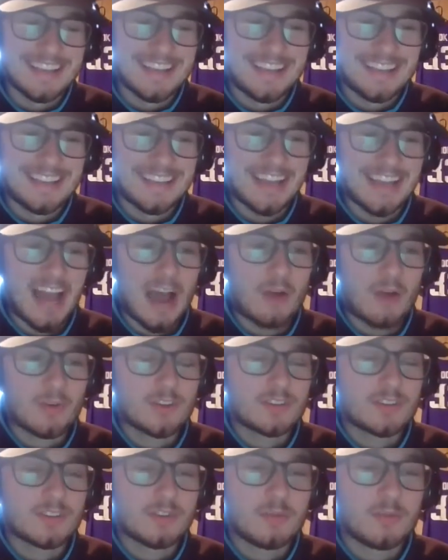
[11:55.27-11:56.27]
Yeah, I would
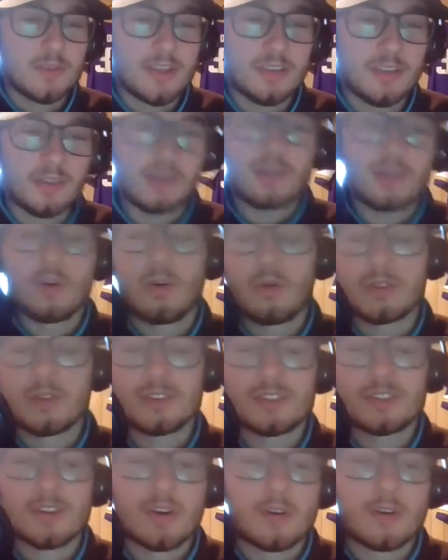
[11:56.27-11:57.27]
assume Keelan Cole
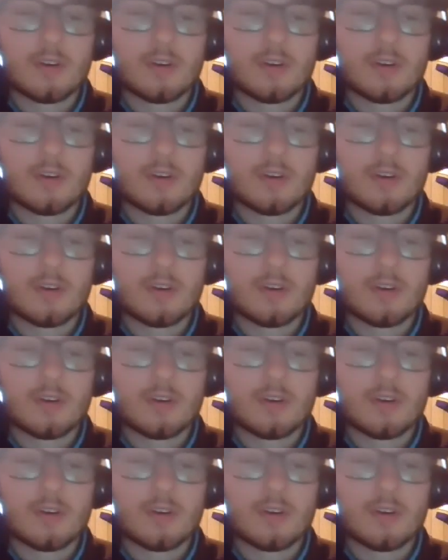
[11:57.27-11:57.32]
would start